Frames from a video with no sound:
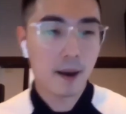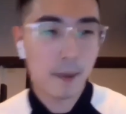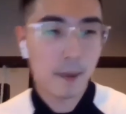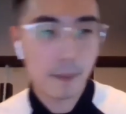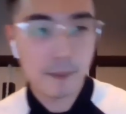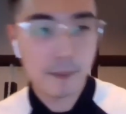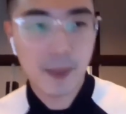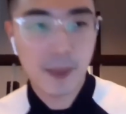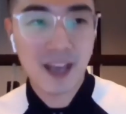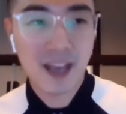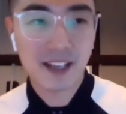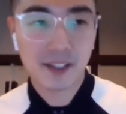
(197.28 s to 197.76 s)

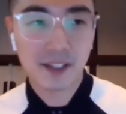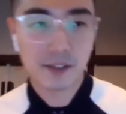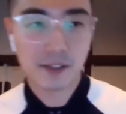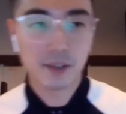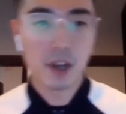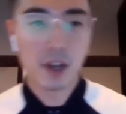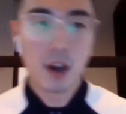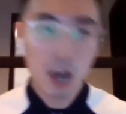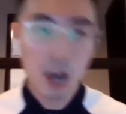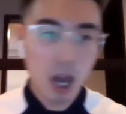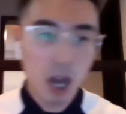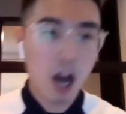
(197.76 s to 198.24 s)
base
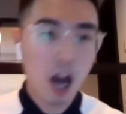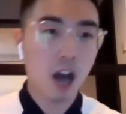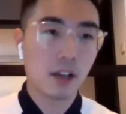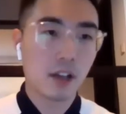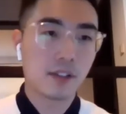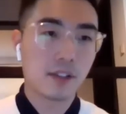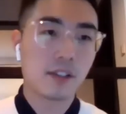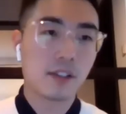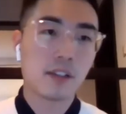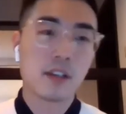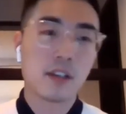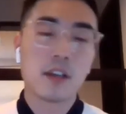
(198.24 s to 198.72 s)
a
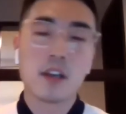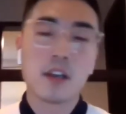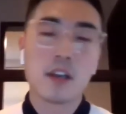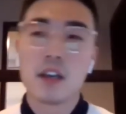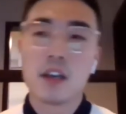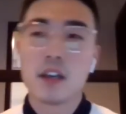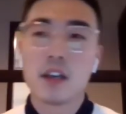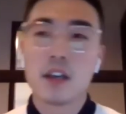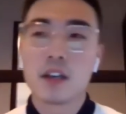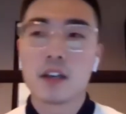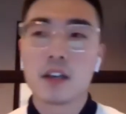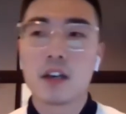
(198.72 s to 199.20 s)
lot,
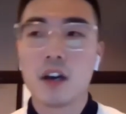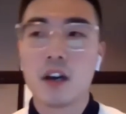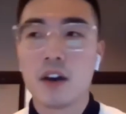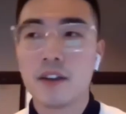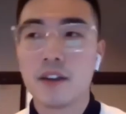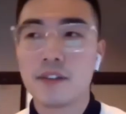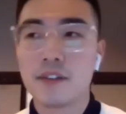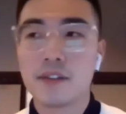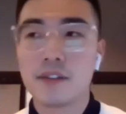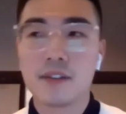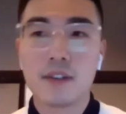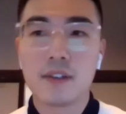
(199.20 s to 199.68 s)

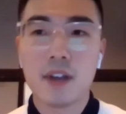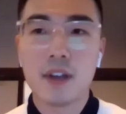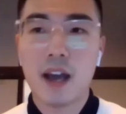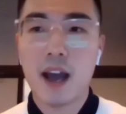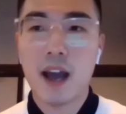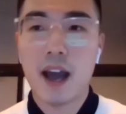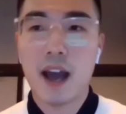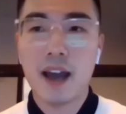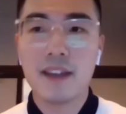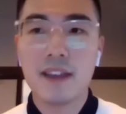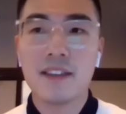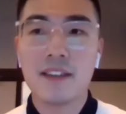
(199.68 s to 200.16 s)
because
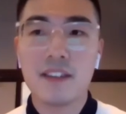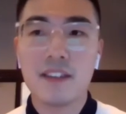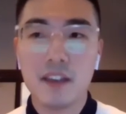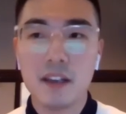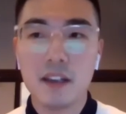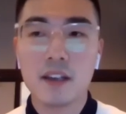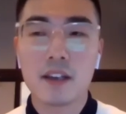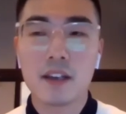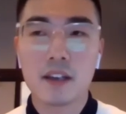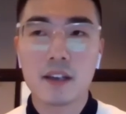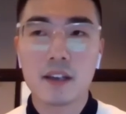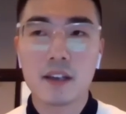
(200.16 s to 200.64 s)
I
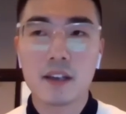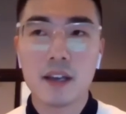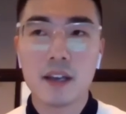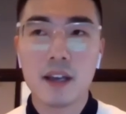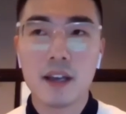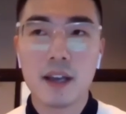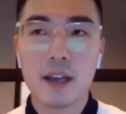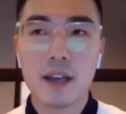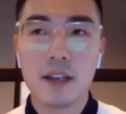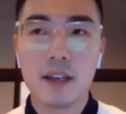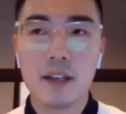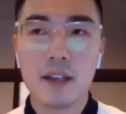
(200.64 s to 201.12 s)
think,
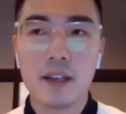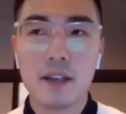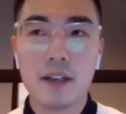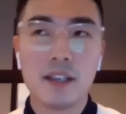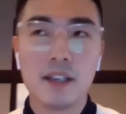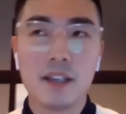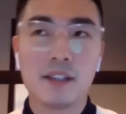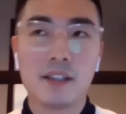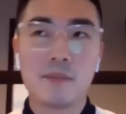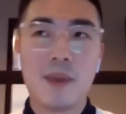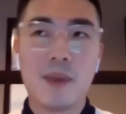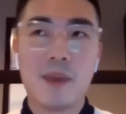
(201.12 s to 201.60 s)

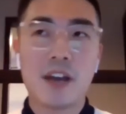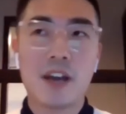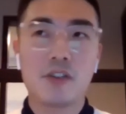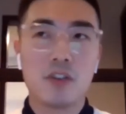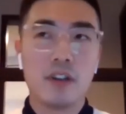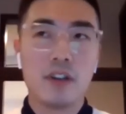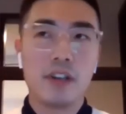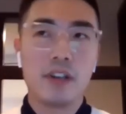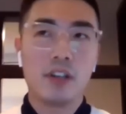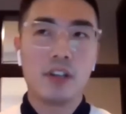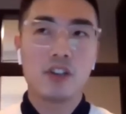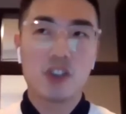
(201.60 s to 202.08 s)

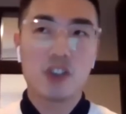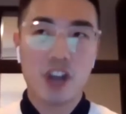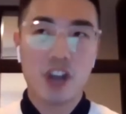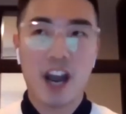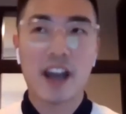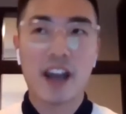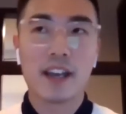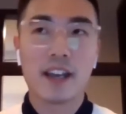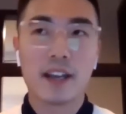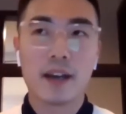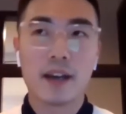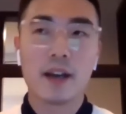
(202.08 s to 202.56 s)
especially in
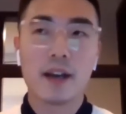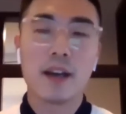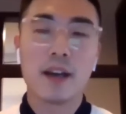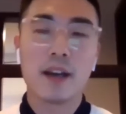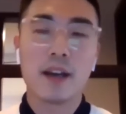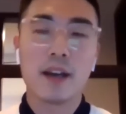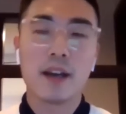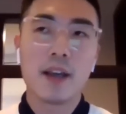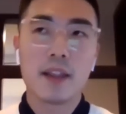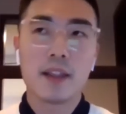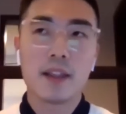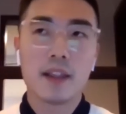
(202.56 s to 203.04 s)
China,
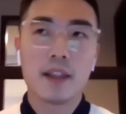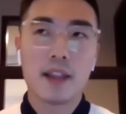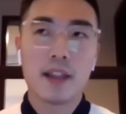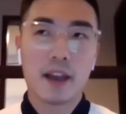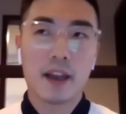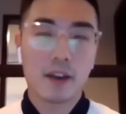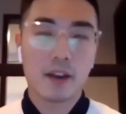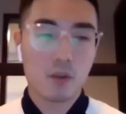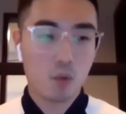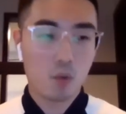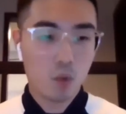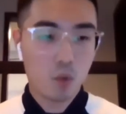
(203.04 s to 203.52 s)

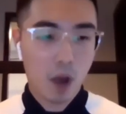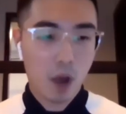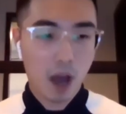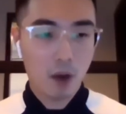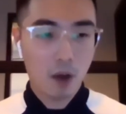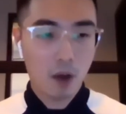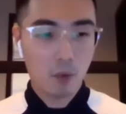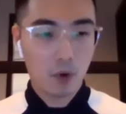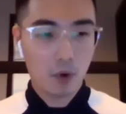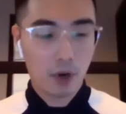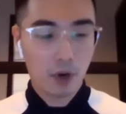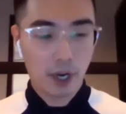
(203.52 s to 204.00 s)
like
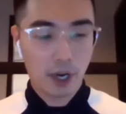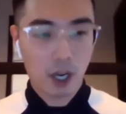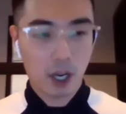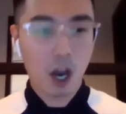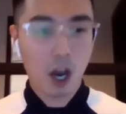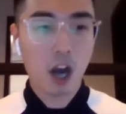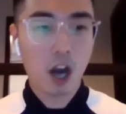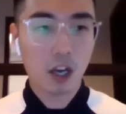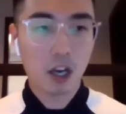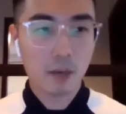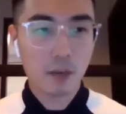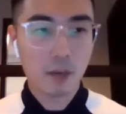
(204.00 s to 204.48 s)
our
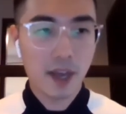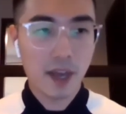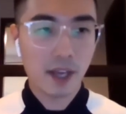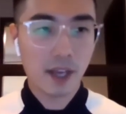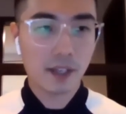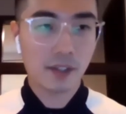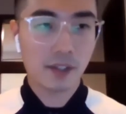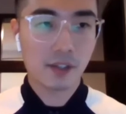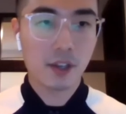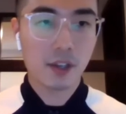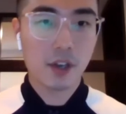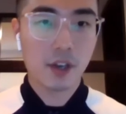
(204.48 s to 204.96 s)

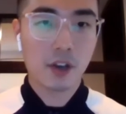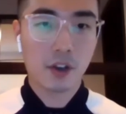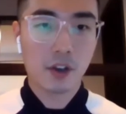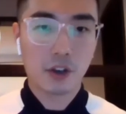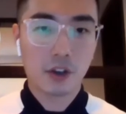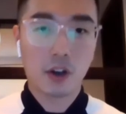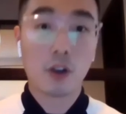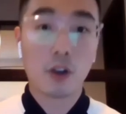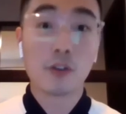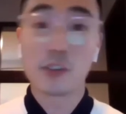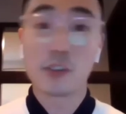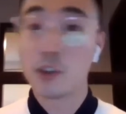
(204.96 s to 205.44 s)
economics
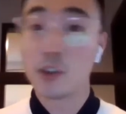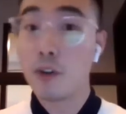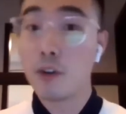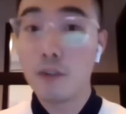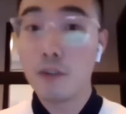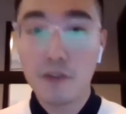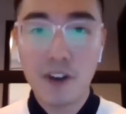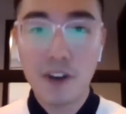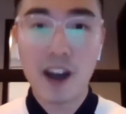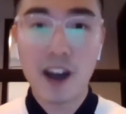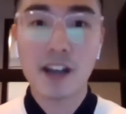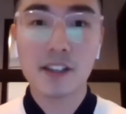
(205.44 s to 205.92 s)
grow so
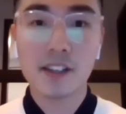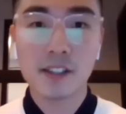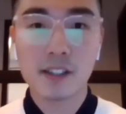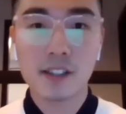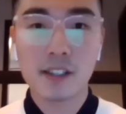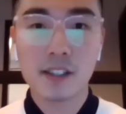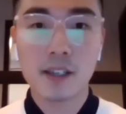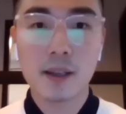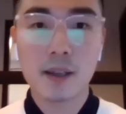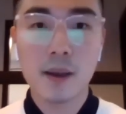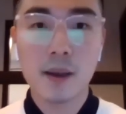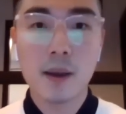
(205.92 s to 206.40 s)

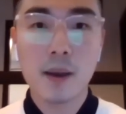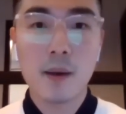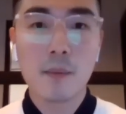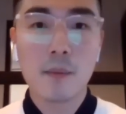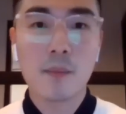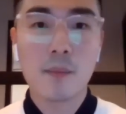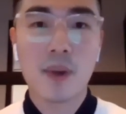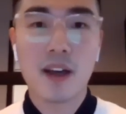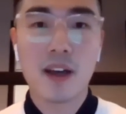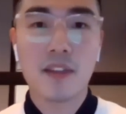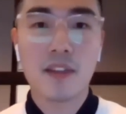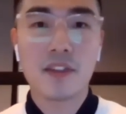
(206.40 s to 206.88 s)
fast,
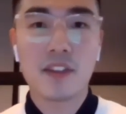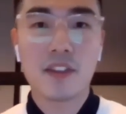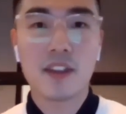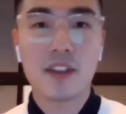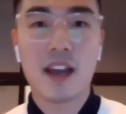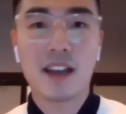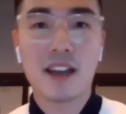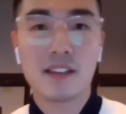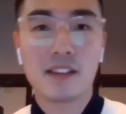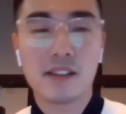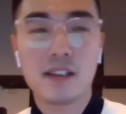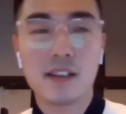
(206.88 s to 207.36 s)
but
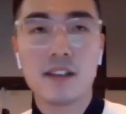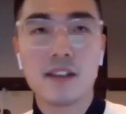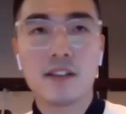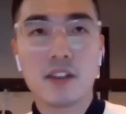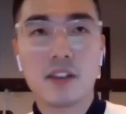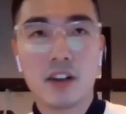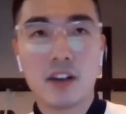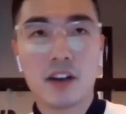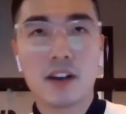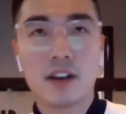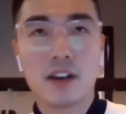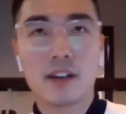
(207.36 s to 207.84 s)
I think
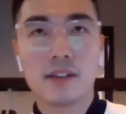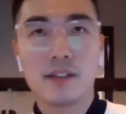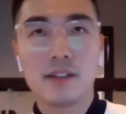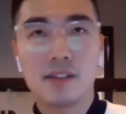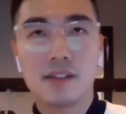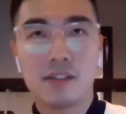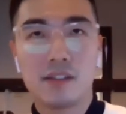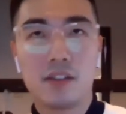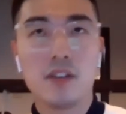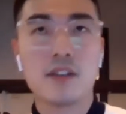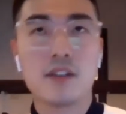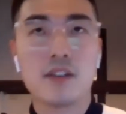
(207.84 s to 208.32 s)
there are
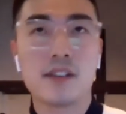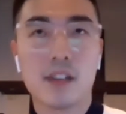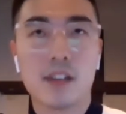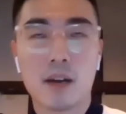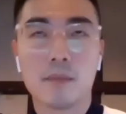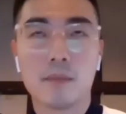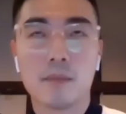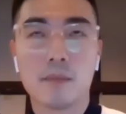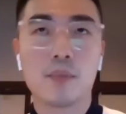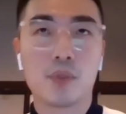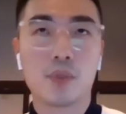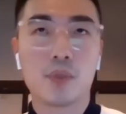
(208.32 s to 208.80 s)
still
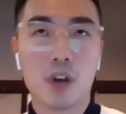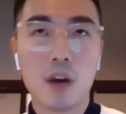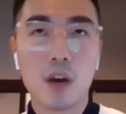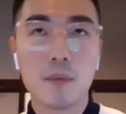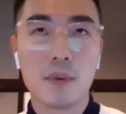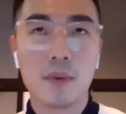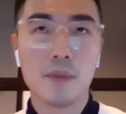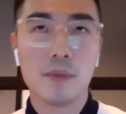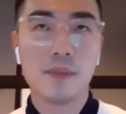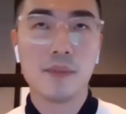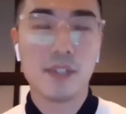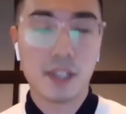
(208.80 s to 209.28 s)
some
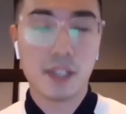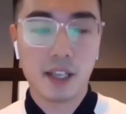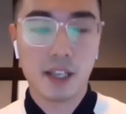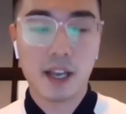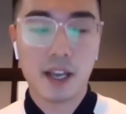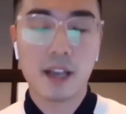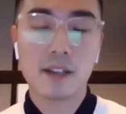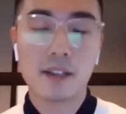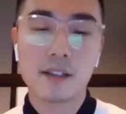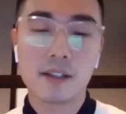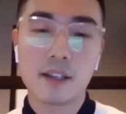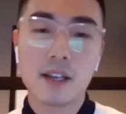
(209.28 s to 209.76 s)
problems in it.